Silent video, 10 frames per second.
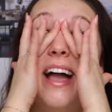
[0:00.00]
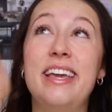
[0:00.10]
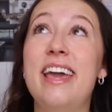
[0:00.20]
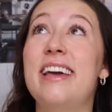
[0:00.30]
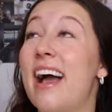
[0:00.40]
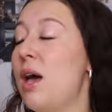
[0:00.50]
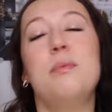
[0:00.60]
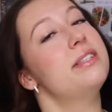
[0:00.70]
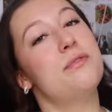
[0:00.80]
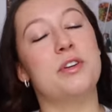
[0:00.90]
I can't. That
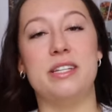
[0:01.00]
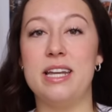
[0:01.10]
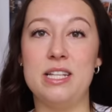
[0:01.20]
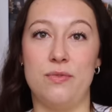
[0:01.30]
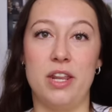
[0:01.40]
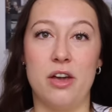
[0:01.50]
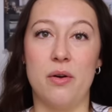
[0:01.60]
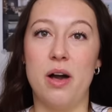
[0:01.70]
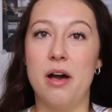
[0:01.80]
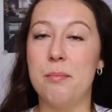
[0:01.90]
was it for today's
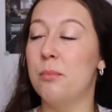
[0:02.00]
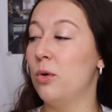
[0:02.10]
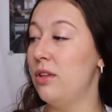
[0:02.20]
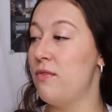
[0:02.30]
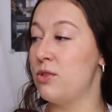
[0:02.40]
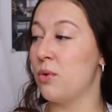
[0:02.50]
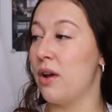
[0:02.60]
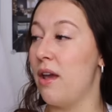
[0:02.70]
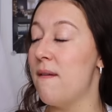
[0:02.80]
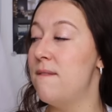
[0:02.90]
video. Moral of the
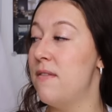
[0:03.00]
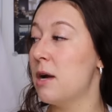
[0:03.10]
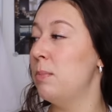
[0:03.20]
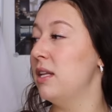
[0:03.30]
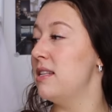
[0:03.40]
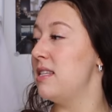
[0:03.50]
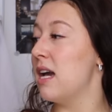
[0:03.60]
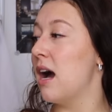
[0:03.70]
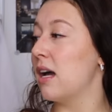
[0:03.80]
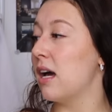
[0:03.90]
story, fuck
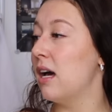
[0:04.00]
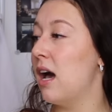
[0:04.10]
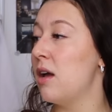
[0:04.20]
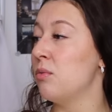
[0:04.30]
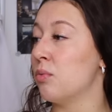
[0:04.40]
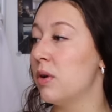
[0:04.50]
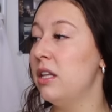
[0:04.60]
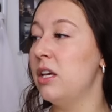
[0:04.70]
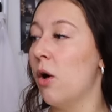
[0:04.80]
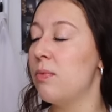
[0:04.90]
Balenciaga. I
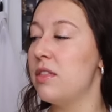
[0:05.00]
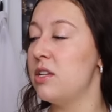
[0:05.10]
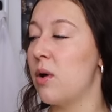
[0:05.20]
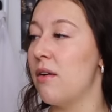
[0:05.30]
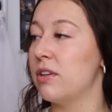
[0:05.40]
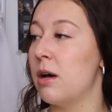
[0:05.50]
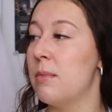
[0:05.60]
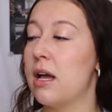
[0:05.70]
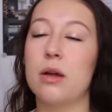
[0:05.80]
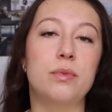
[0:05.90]
really hope that they don't have a
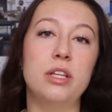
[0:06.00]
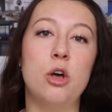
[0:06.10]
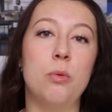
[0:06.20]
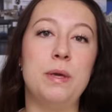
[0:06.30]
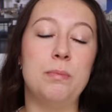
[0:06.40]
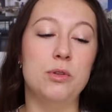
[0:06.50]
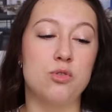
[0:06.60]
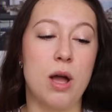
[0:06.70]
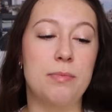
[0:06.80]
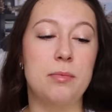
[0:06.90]
comeback. I really hope people
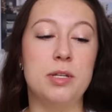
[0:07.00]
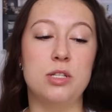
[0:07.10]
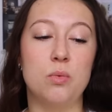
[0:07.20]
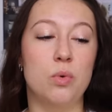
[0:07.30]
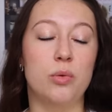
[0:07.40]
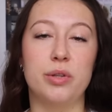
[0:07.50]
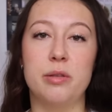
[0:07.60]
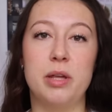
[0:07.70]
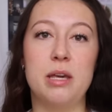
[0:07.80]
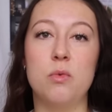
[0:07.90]
drop them and don't work with
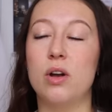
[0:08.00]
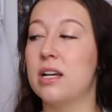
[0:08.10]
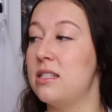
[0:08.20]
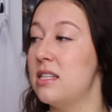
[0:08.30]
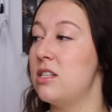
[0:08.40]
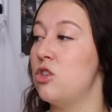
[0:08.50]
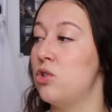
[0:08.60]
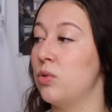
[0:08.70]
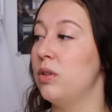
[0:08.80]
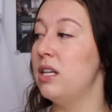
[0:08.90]
them anymore, because this is
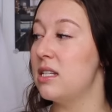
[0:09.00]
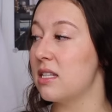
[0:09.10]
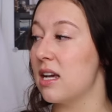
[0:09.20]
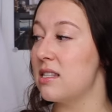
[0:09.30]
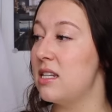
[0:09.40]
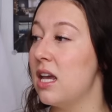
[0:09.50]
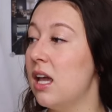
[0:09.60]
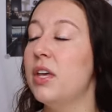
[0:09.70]
truly disgusting.